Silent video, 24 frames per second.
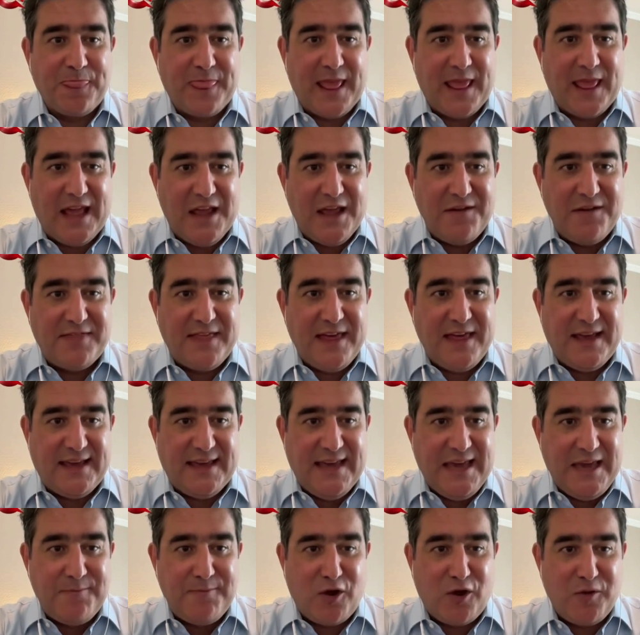if they
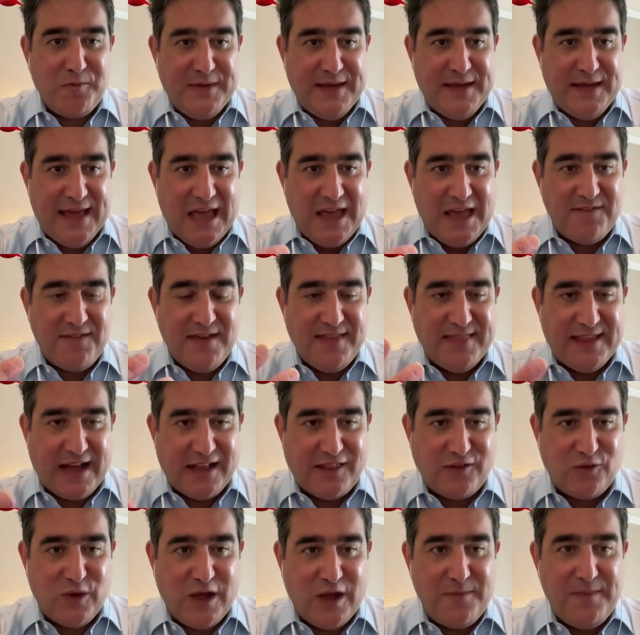keep on behaving
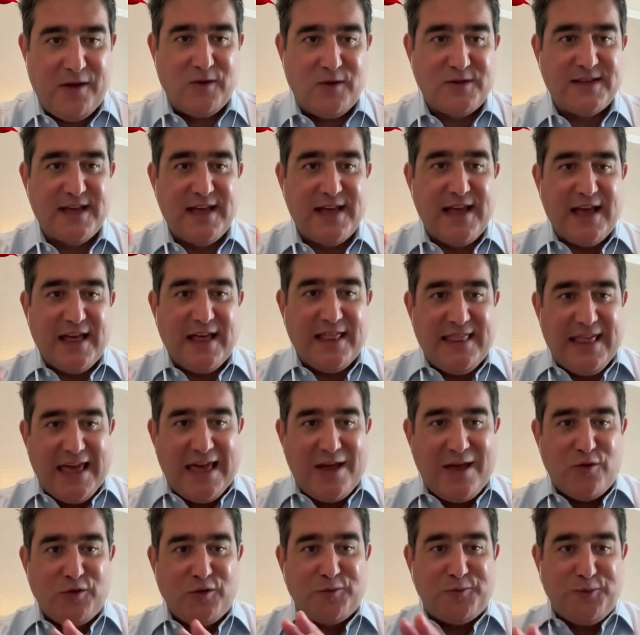that way, because they
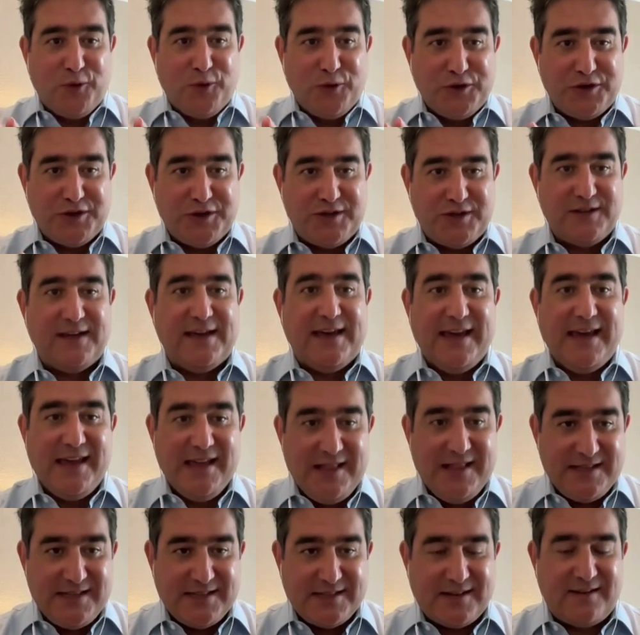would push
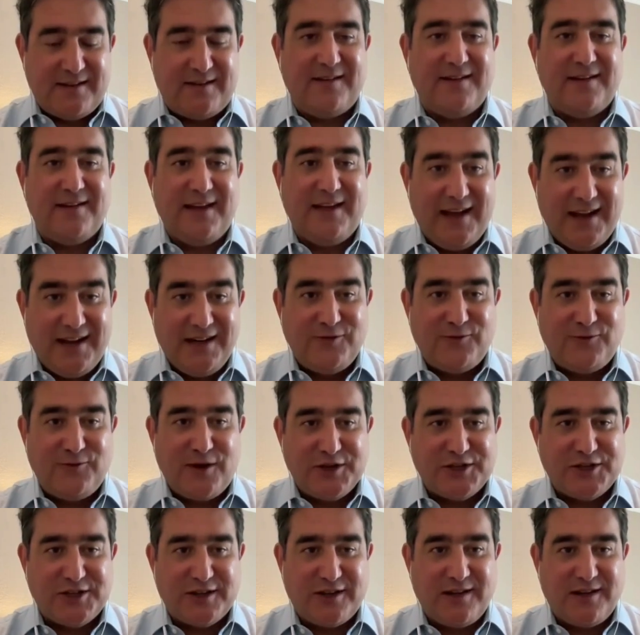India and
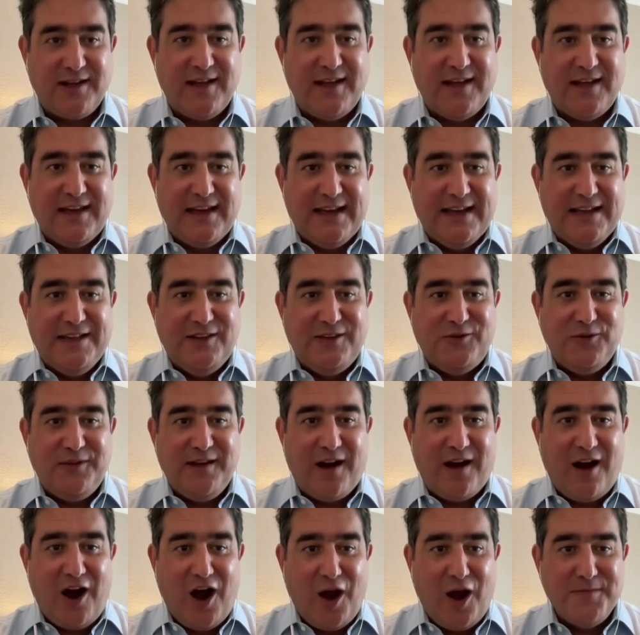Russia into the
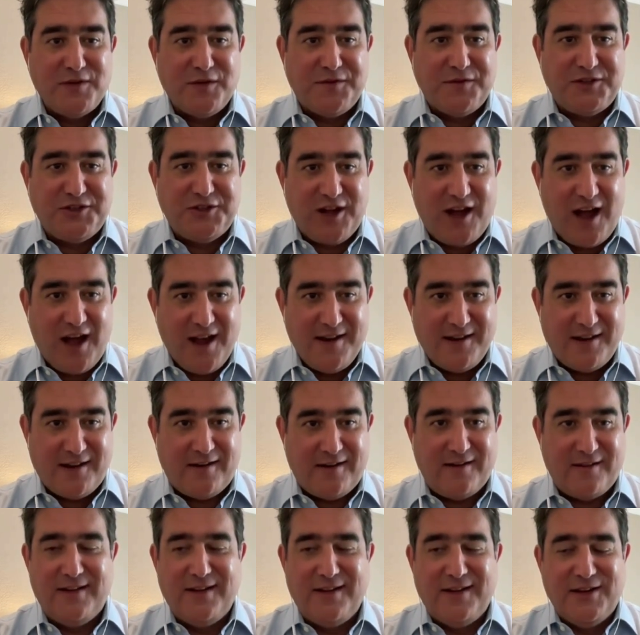arms of
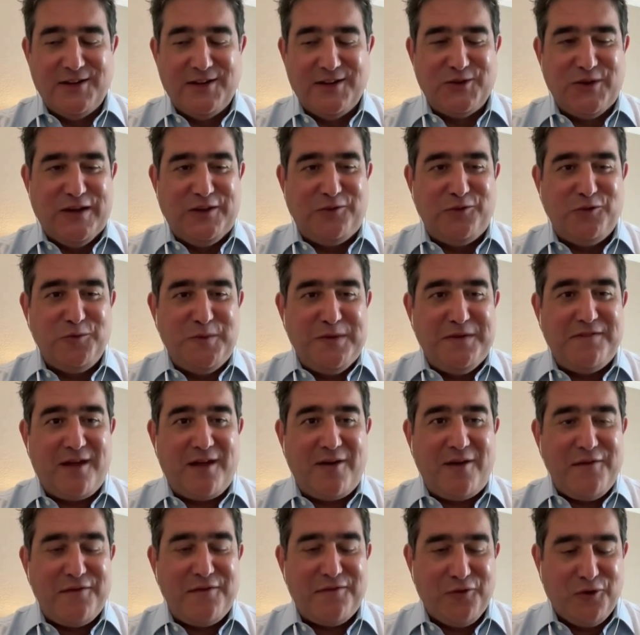China. So it would be
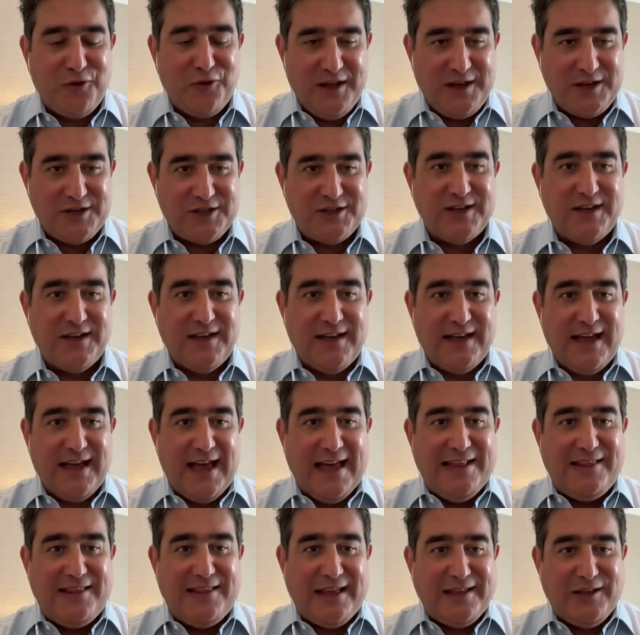very foolish,
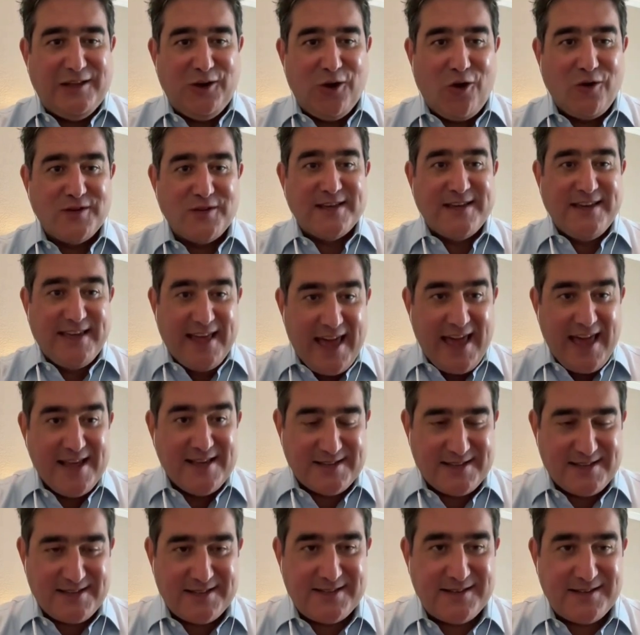and it goes
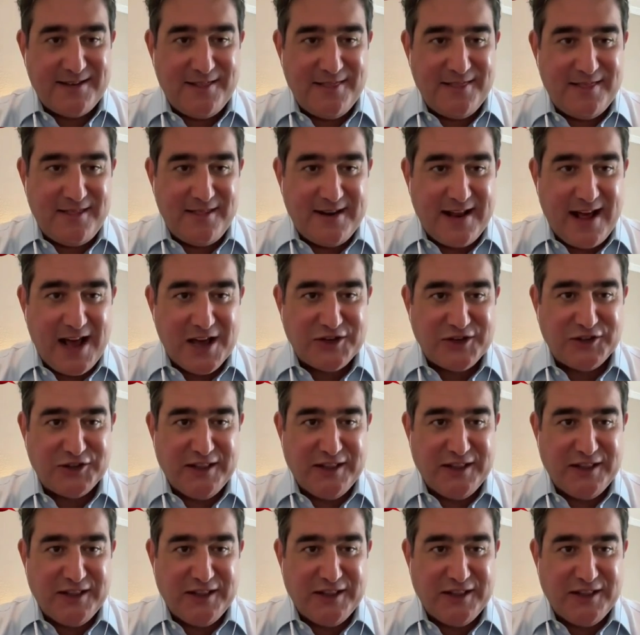against the national